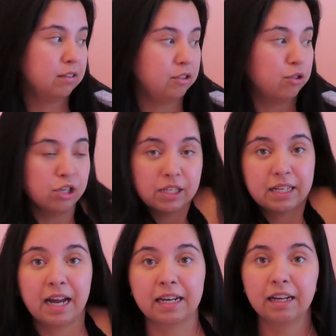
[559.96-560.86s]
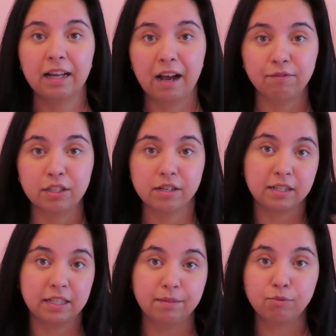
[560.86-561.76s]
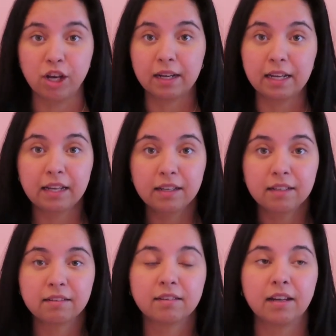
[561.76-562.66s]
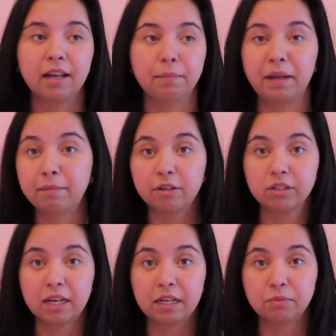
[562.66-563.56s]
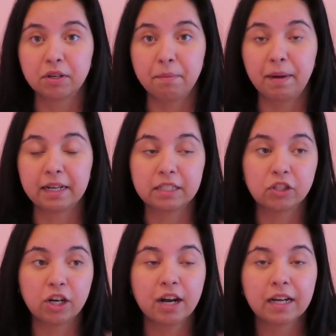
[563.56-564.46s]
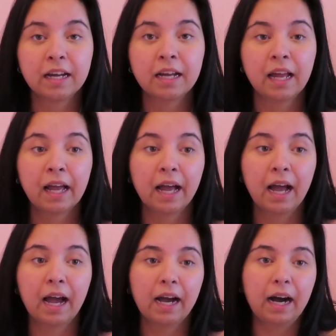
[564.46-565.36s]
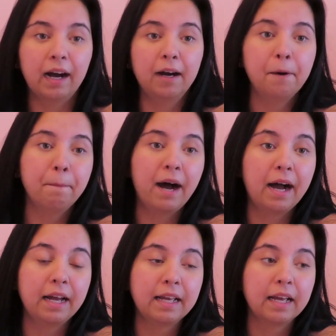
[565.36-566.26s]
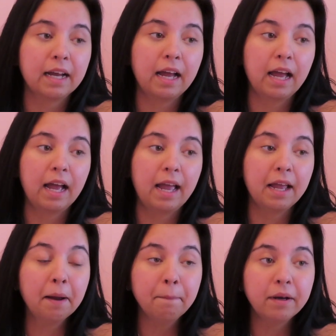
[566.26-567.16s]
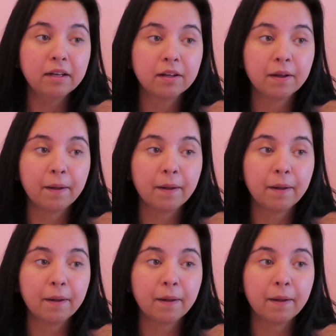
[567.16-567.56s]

you just kind of have to keep checking and maybe your size will come back in stock. I am